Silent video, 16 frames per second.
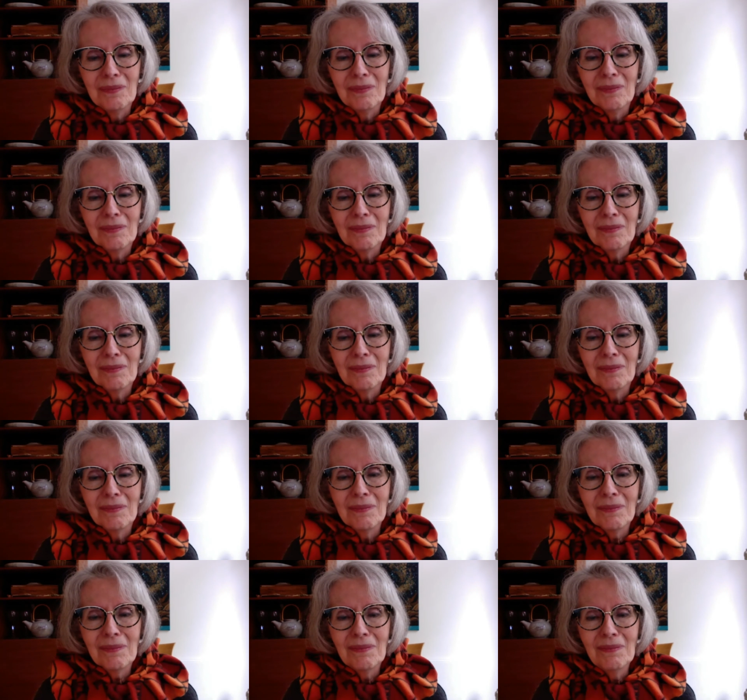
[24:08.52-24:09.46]

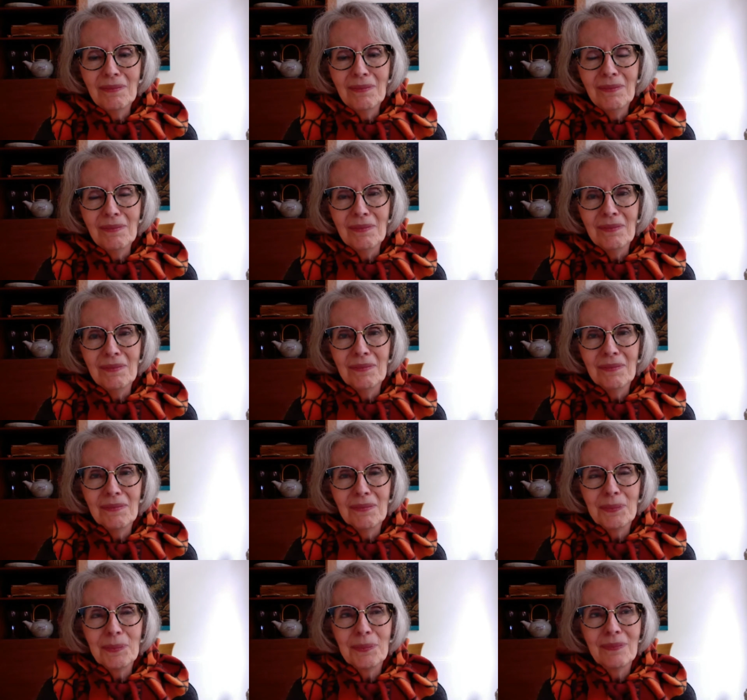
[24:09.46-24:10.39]

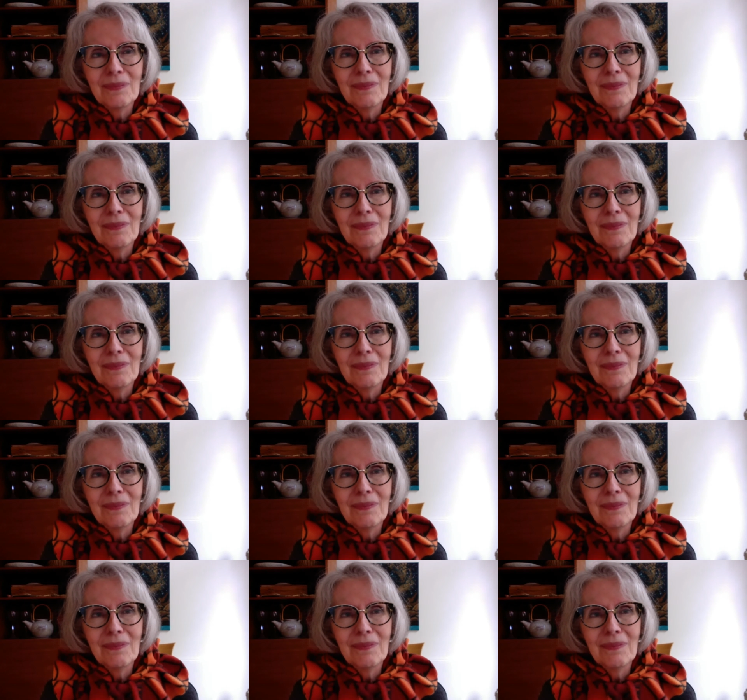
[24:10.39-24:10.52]
(silence)